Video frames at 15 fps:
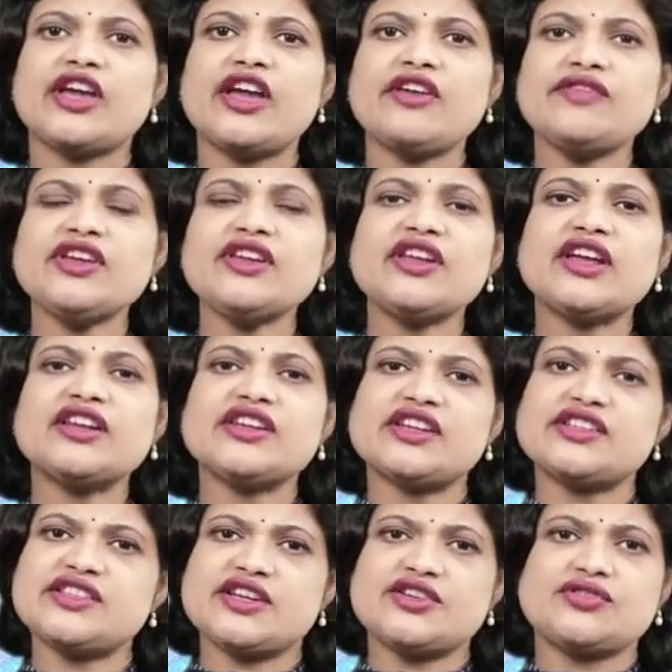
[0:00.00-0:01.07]
heavy rain,
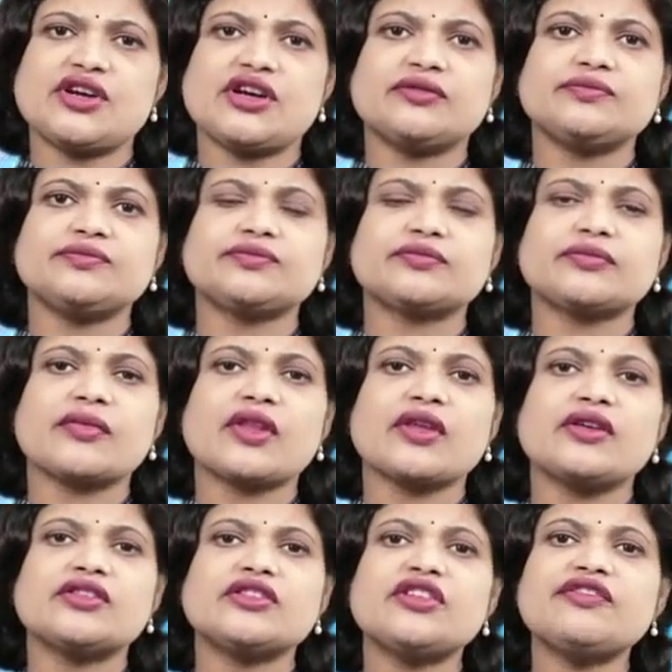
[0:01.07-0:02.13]
etc.
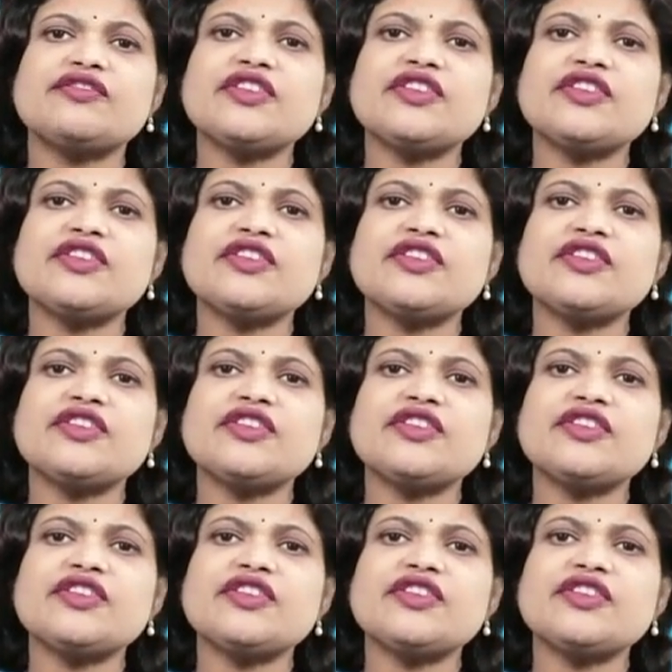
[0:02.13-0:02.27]
The